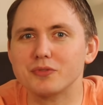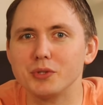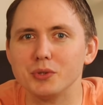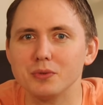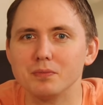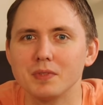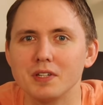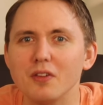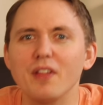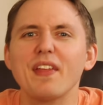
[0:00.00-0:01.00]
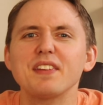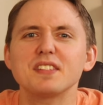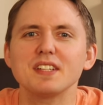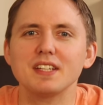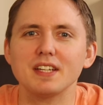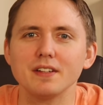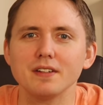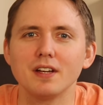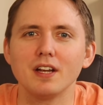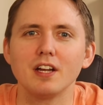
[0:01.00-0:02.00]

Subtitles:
food. Now let that sink in.